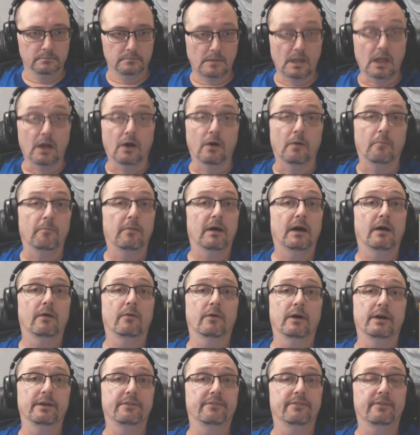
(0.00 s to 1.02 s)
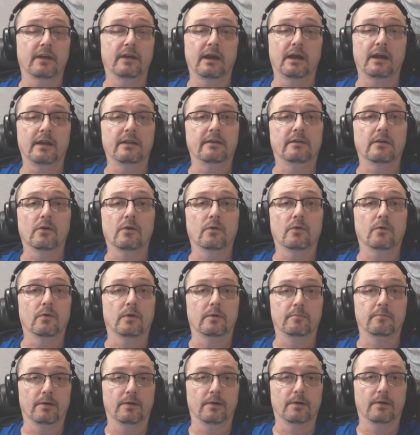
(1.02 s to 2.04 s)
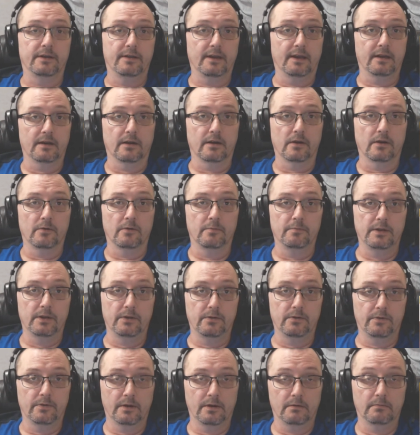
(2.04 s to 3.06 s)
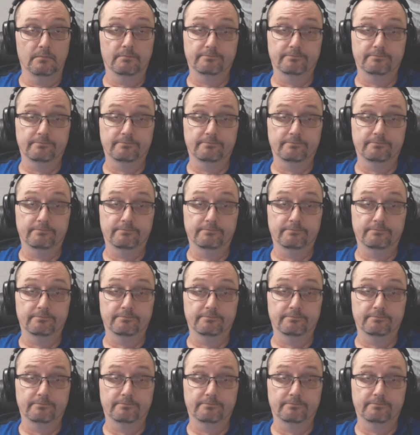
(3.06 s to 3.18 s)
Oh, by the way, see, I ain't the only one play techno music.